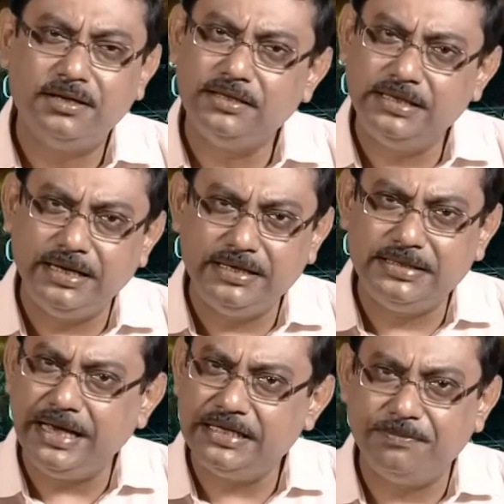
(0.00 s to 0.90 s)
Z
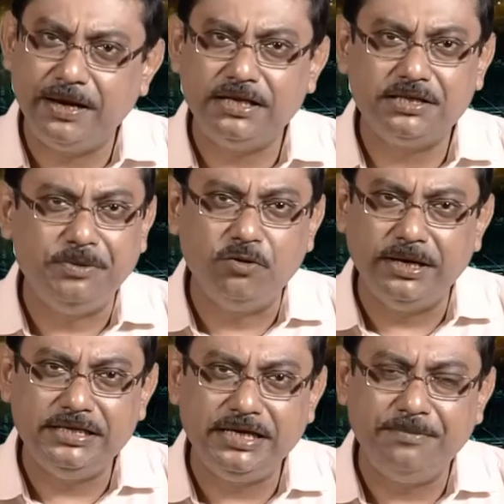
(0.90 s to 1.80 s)
is x minus mu
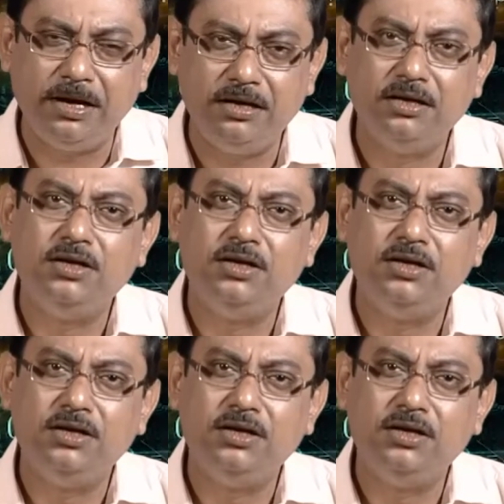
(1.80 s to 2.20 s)
by sigma.